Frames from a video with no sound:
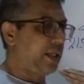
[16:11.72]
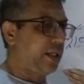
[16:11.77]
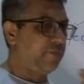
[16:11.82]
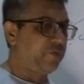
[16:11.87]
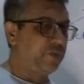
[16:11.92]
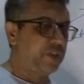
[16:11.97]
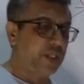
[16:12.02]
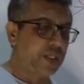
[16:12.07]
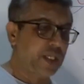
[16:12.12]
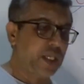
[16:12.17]

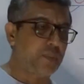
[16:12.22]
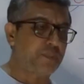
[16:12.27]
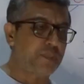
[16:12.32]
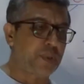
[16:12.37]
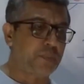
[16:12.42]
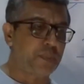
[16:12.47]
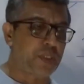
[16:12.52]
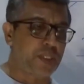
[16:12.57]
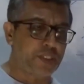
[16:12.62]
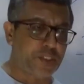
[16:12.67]
give the
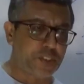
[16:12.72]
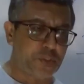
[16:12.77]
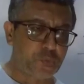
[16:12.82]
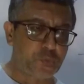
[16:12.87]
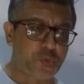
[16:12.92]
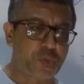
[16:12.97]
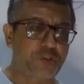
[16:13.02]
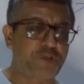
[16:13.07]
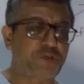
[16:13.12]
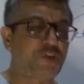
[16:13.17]
capability
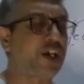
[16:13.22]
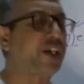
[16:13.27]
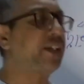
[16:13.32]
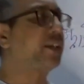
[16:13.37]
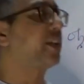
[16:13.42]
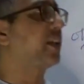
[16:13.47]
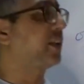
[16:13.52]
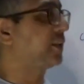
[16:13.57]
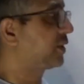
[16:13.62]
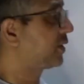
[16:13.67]
to
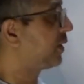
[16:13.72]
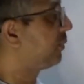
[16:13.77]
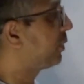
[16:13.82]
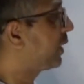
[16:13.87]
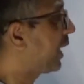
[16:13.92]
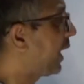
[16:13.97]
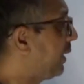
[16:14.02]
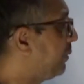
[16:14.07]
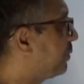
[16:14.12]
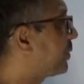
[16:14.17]
define custom